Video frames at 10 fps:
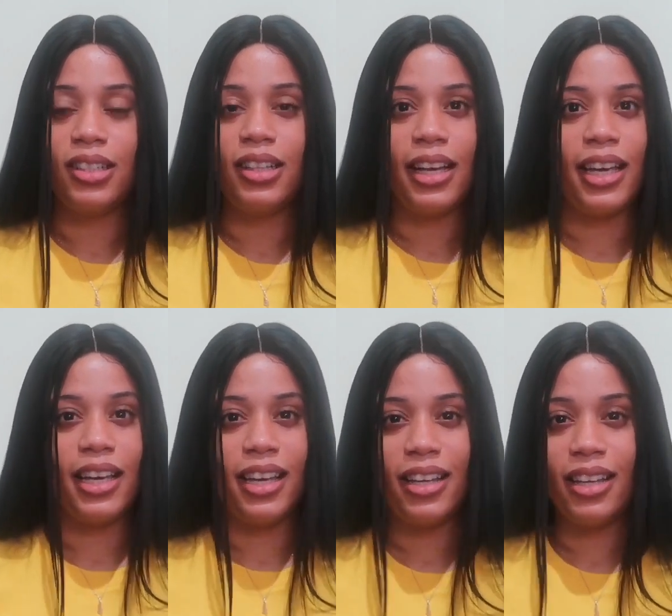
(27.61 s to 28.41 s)
like
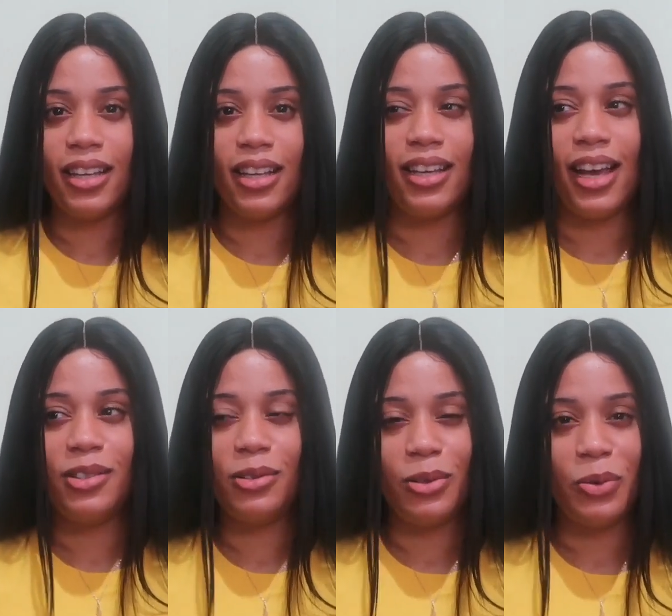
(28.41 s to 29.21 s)
a
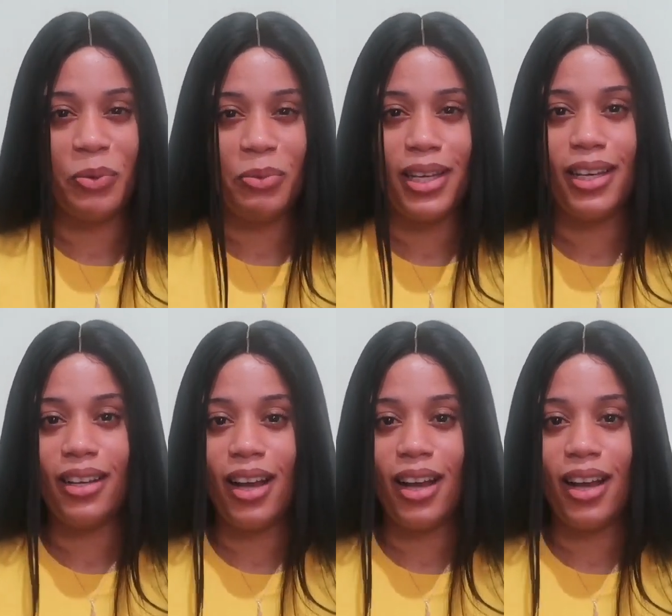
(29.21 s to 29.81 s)
get to know me.